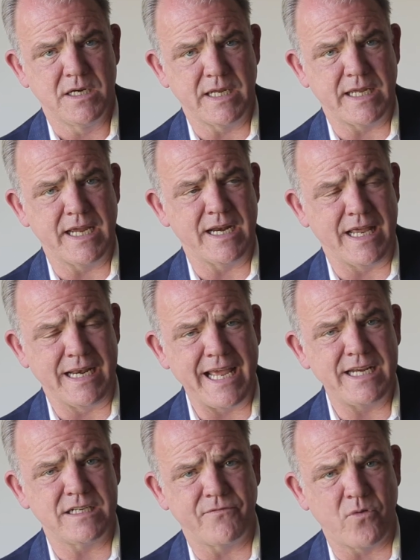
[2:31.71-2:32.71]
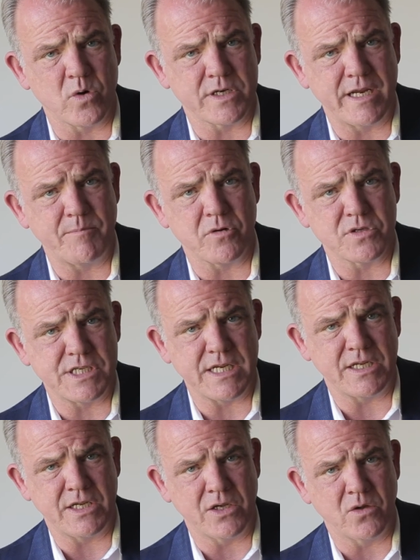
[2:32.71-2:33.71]
to get an 8 to
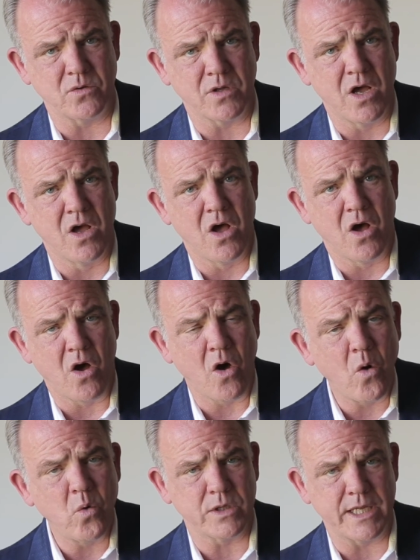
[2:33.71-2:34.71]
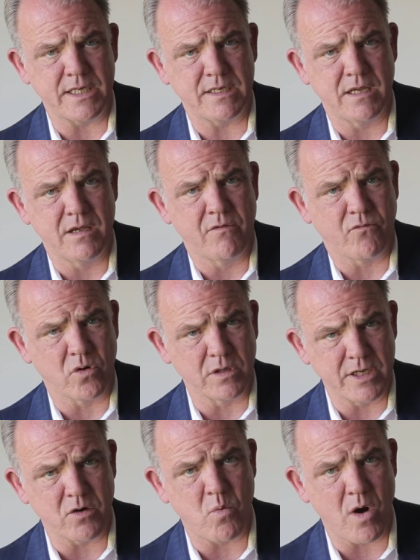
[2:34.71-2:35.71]
14% yield, hold it for a
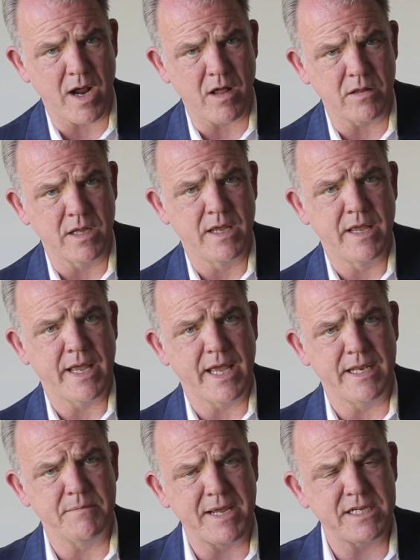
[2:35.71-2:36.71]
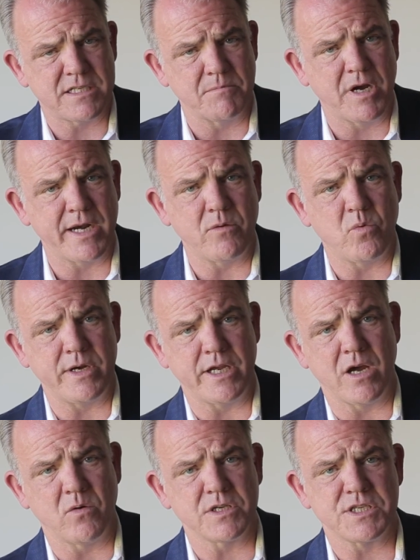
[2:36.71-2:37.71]
little while and make some money when you
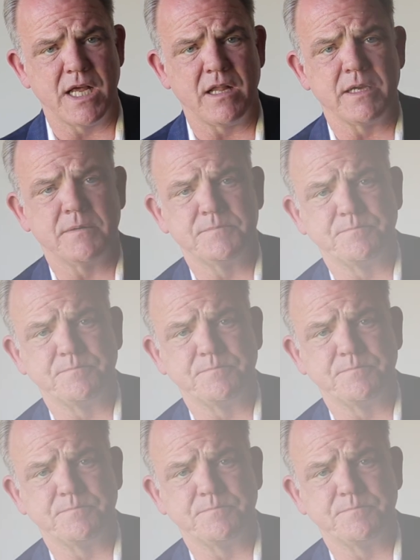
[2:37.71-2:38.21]
go to sell it.